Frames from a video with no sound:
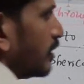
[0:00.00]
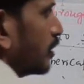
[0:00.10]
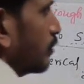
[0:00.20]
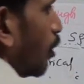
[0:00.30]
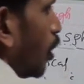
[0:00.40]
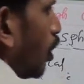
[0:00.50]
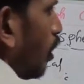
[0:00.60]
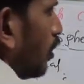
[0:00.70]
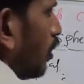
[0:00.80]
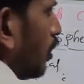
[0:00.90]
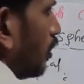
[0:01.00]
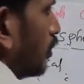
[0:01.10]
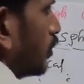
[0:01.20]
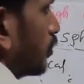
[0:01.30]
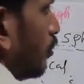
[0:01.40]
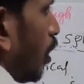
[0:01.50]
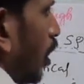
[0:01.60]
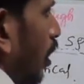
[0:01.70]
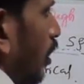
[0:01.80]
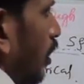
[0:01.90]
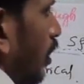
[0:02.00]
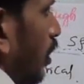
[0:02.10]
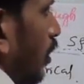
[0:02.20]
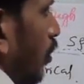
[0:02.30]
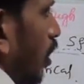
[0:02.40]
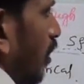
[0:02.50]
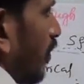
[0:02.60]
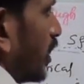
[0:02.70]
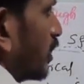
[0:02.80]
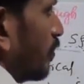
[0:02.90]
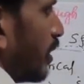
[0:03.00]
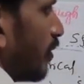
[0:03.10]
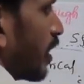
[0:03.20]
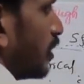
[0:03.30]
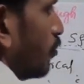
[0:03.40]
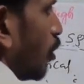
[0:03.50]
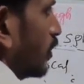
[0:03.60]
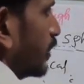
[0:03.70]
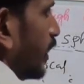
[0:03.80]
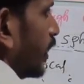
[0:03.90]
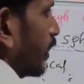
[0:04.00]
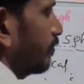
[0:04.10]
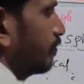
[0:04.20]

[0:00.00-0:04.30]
this is small convex mirror, we have small center.